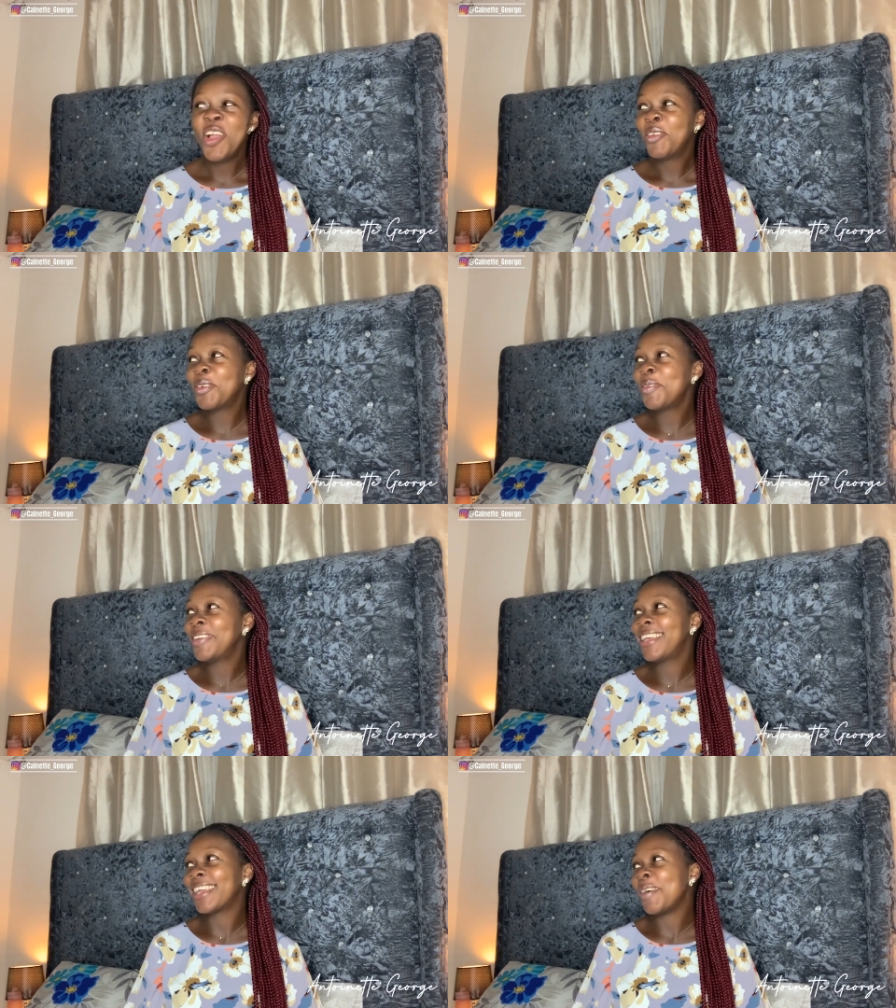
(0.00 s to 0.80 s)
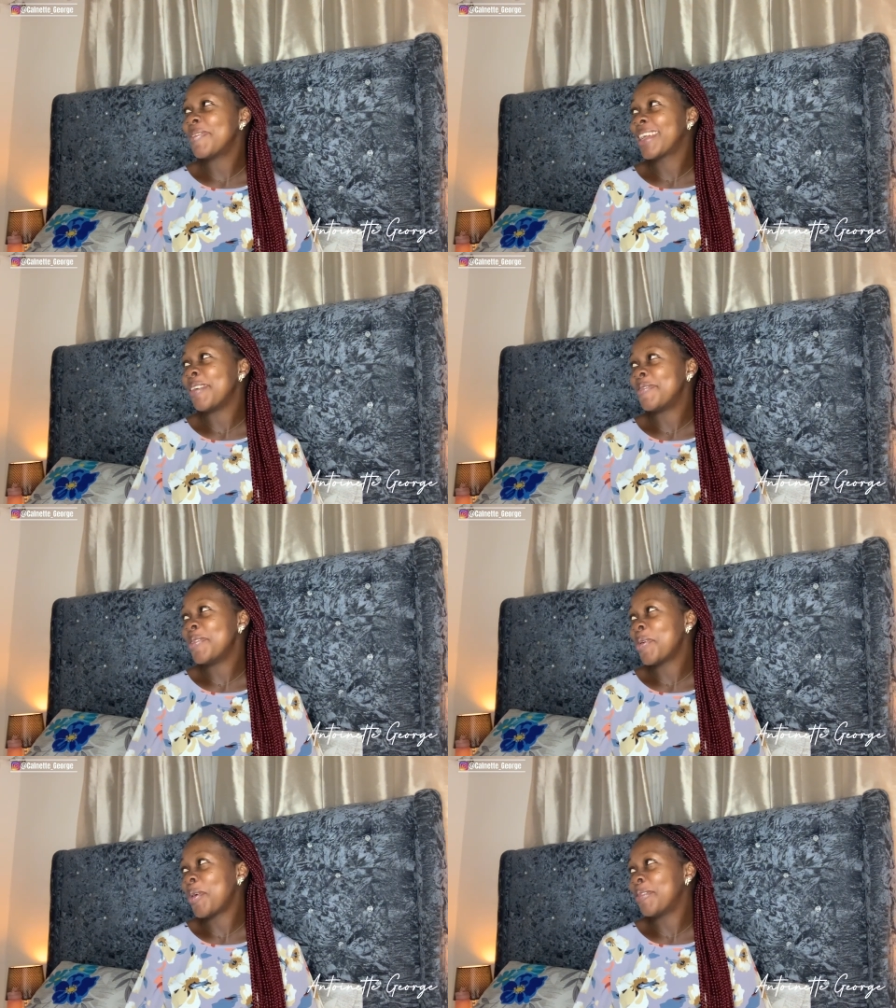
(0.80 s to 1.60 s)
one will can make her
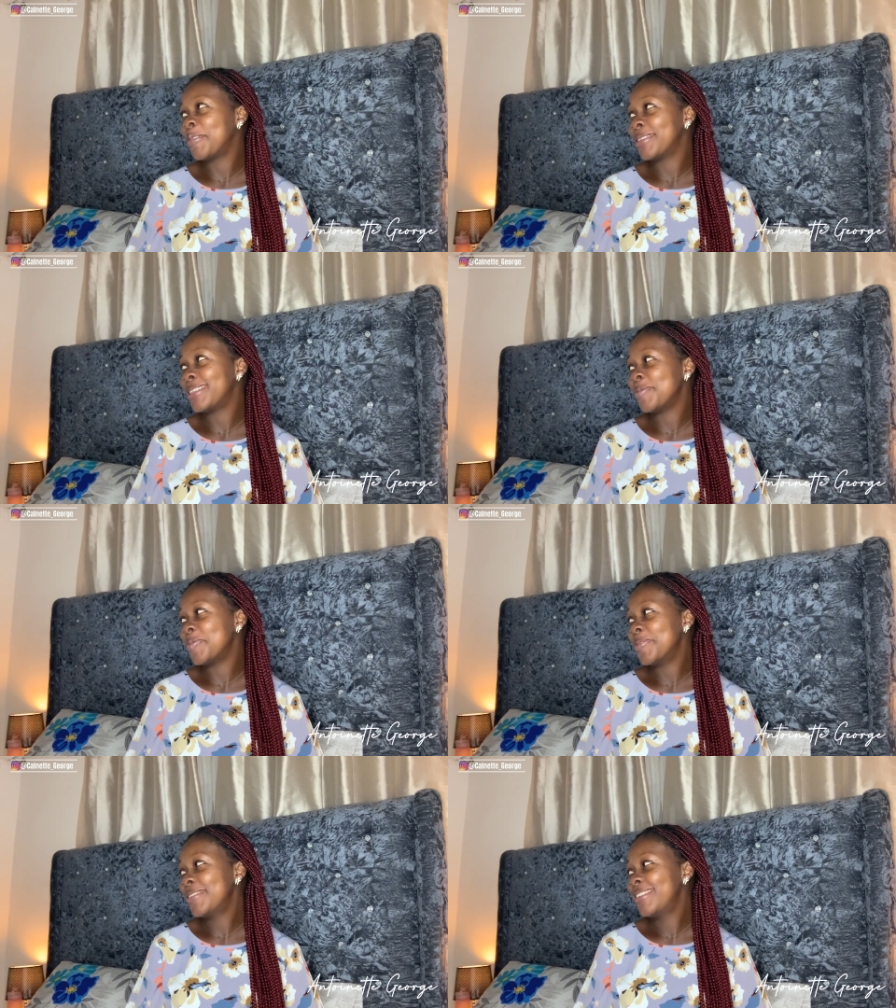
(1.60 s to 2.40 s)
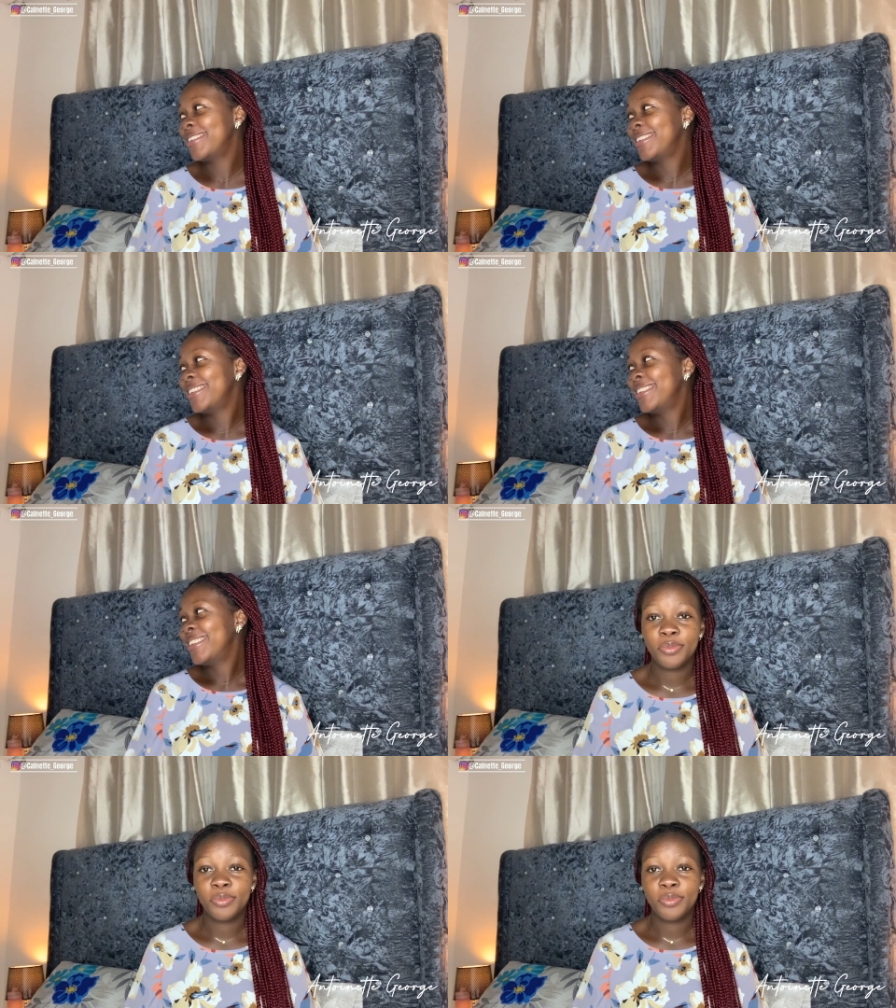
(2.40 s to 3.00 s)
feel uncomfortable eh?